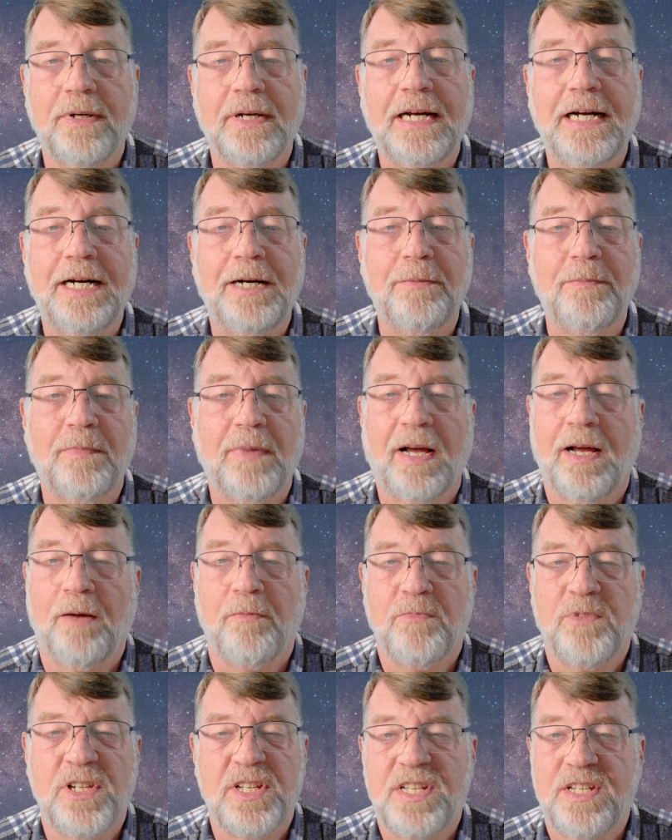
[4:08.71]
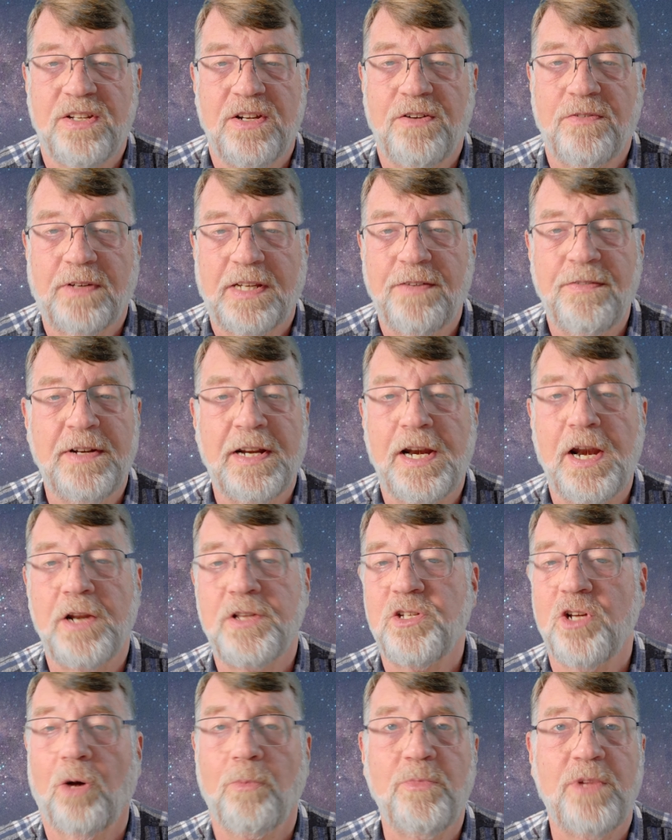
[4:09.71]
I'm just sort of giving it a
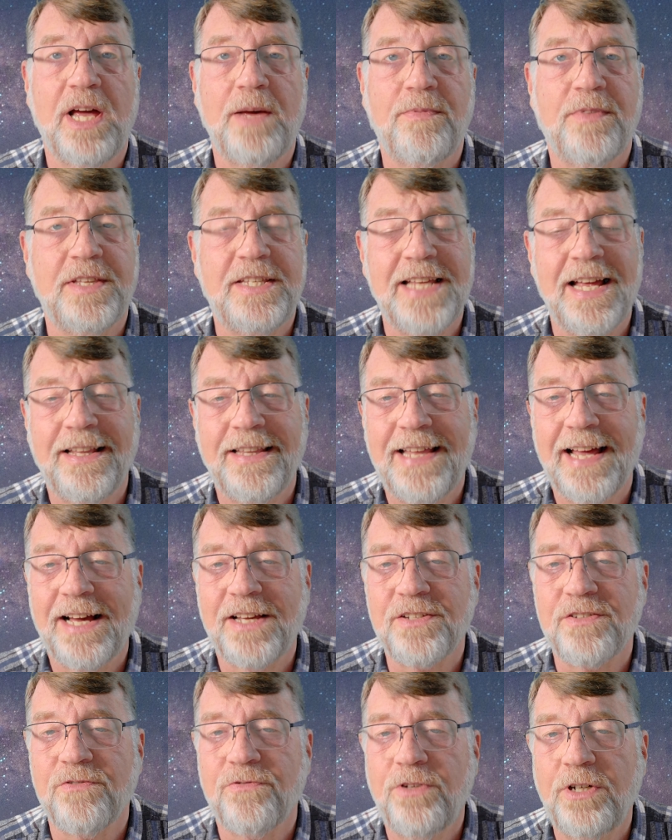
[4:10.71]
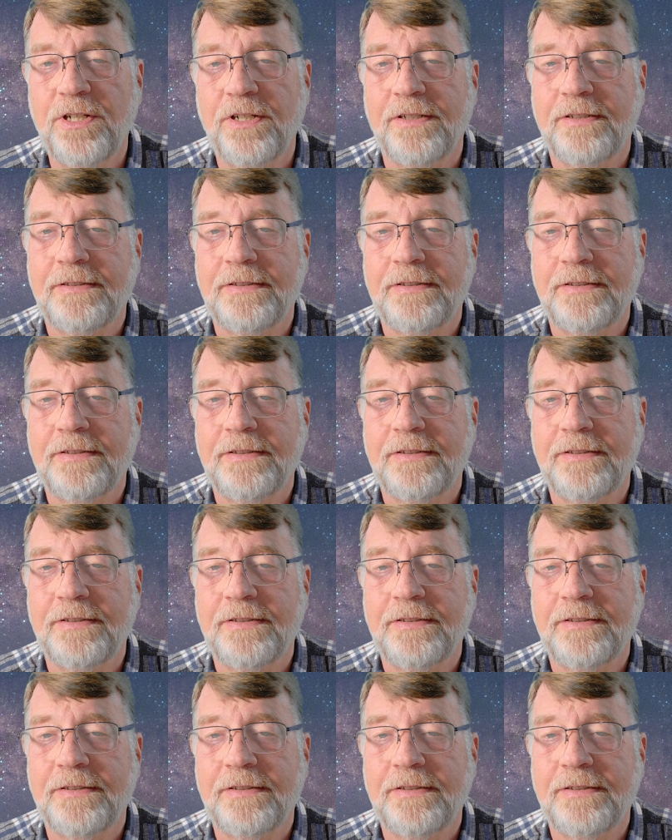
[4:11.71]
top depth of 10,000 foot.